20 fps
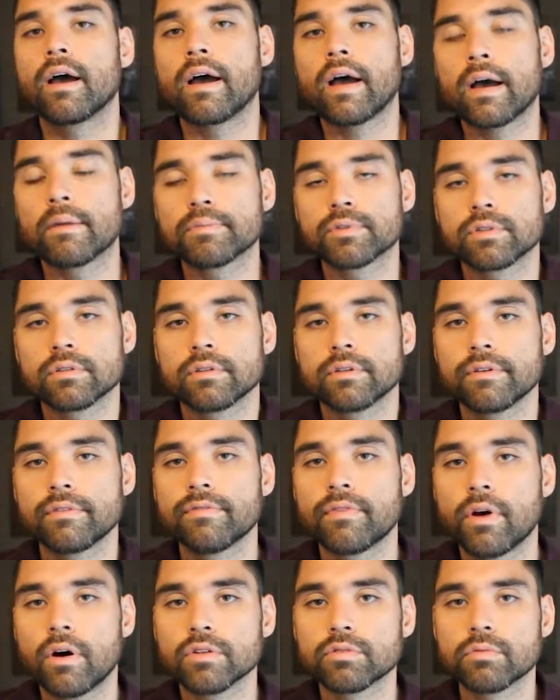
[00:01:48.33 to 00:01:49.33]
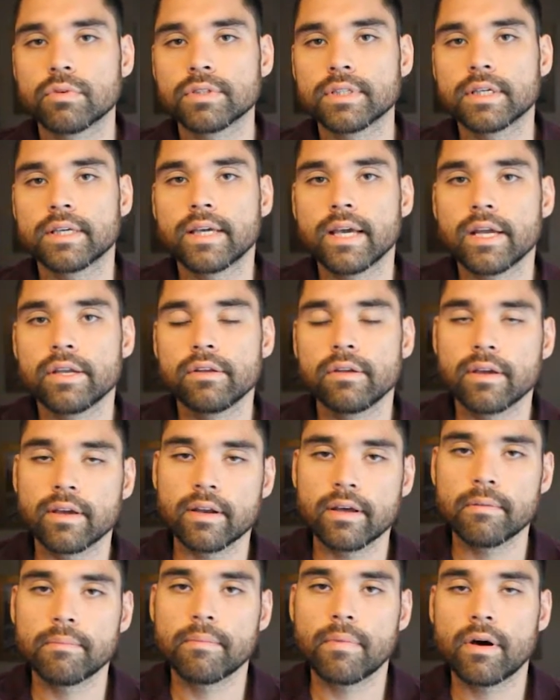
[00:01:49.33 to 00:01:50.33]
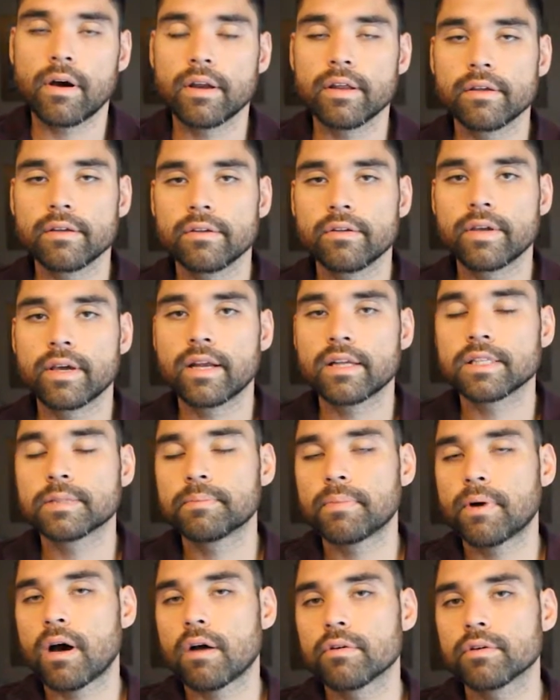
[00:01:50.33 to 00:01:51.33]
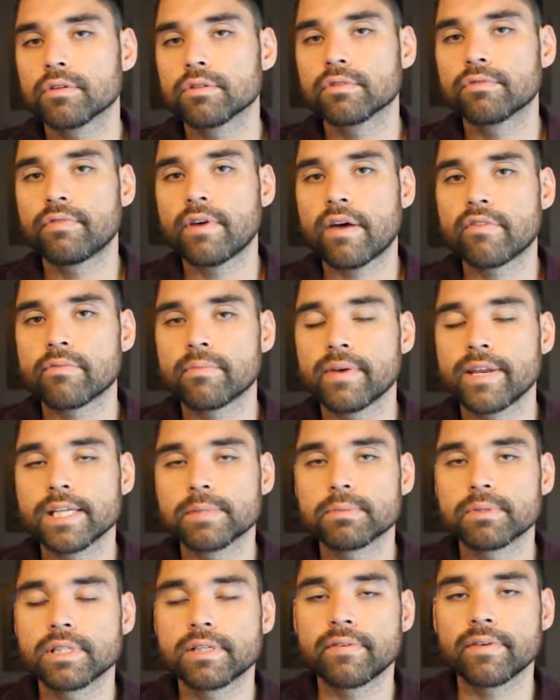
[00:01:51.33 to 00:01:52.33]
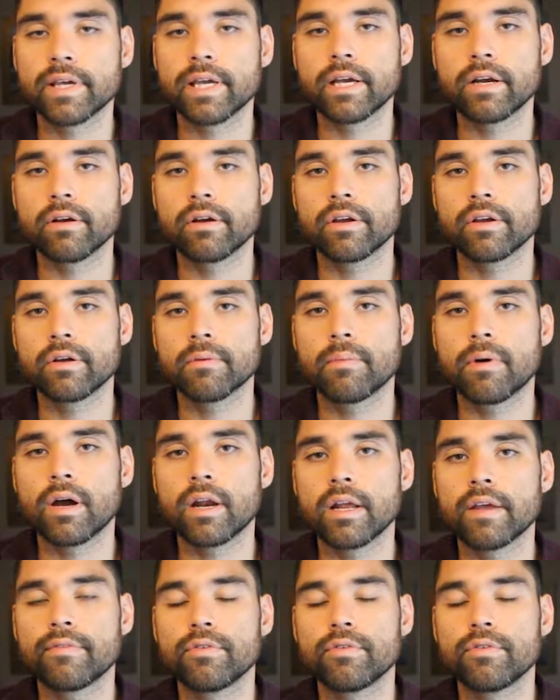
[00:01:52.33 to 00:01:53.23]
Absolutely false. Once again, you cannot spot reduce fat from any specific area of your body.